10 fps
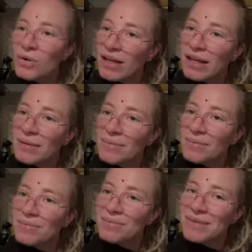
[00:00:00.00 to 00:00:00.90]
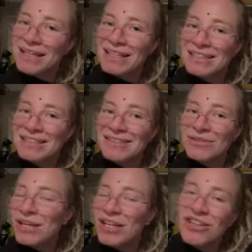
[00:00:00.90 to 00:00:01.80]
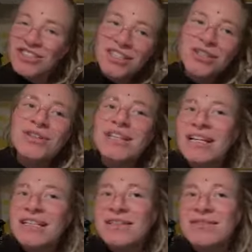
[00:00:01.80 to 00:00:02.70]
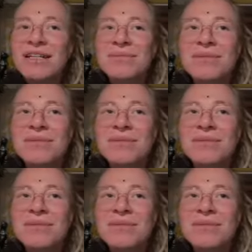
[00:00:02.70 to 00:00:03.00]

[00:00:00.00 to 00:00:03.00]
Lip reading: that, but is we cannot generalize it, right?